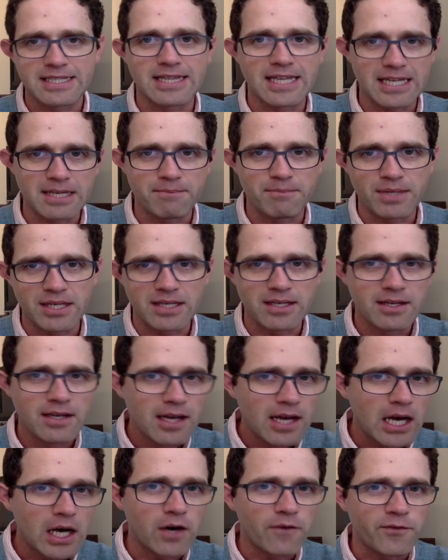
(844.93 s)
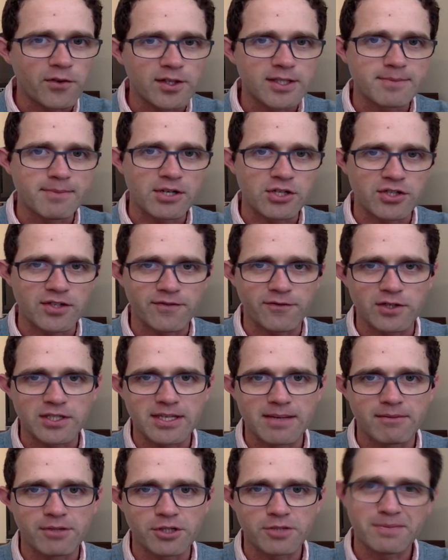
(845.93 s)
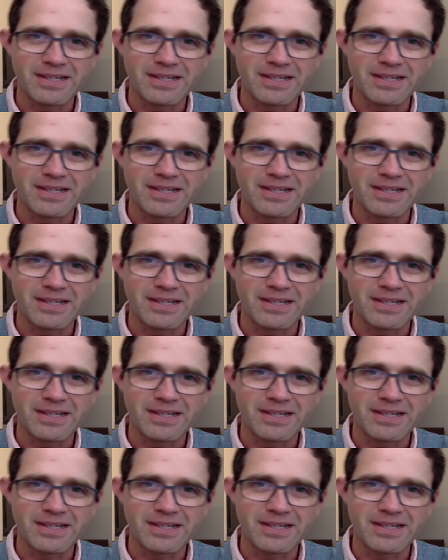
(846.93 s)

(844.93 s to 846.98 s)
and they can be helpful, especially for some of those